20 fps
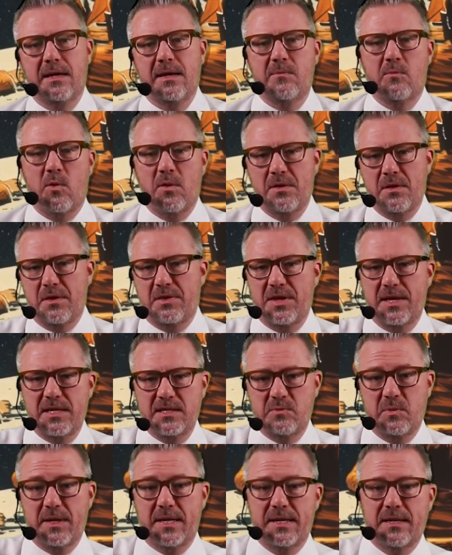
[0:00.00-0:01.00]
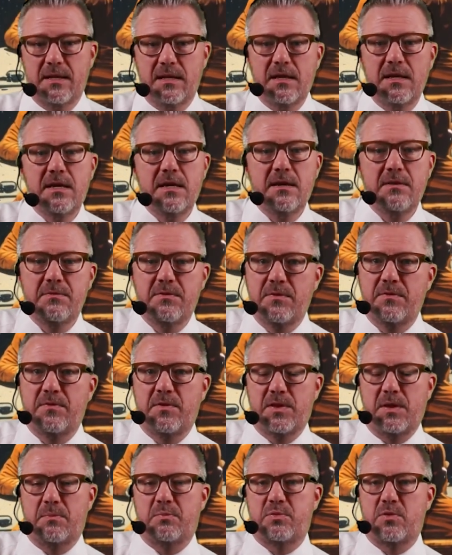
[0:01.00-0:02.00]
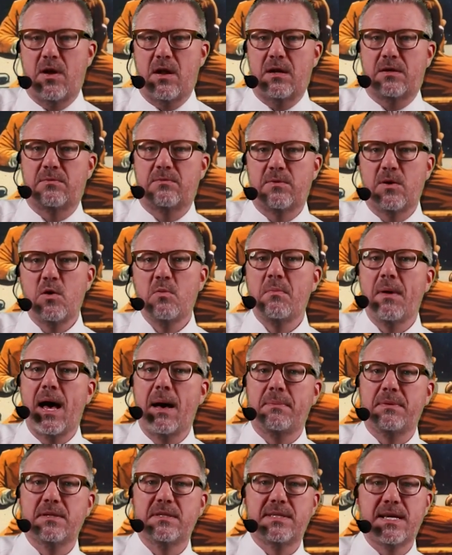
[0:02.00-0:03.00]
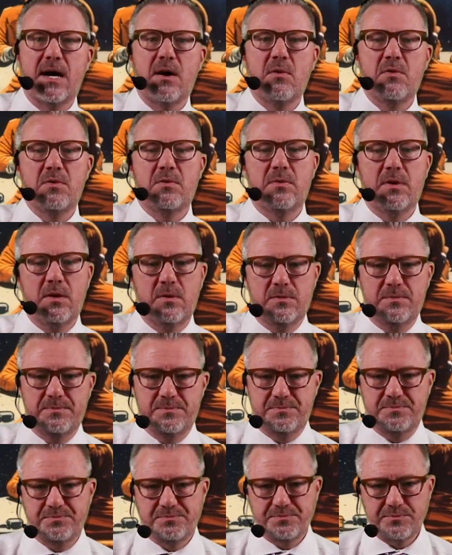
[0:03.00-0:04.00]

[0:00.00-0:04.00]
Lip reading: And what are the things we can leave for the product roadmap down the road?